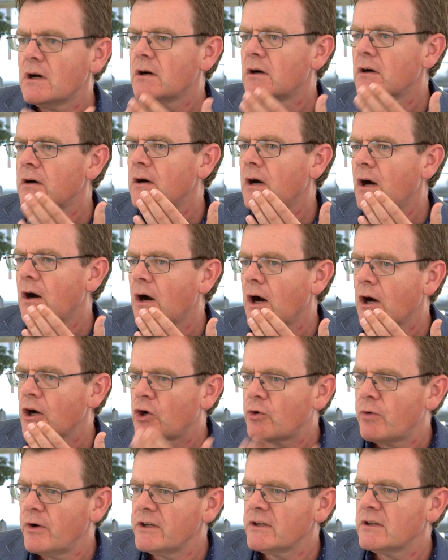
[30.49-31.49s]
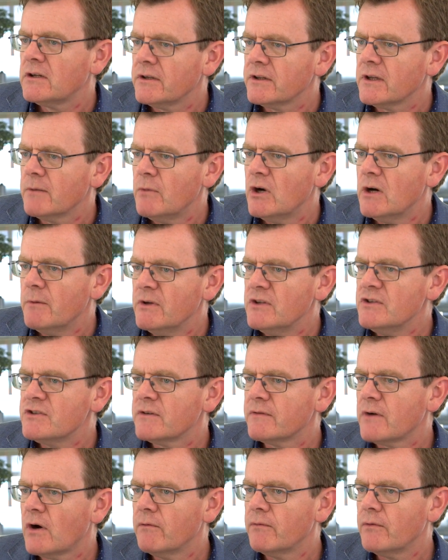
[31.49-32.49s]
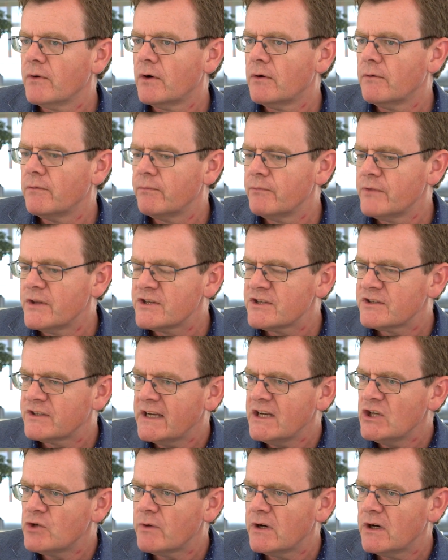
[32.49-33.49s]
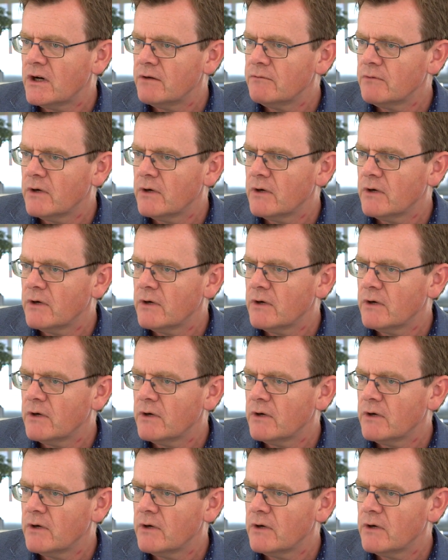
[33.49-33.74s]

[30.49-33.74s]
are, are, critical at the moment of, of, of the stage where,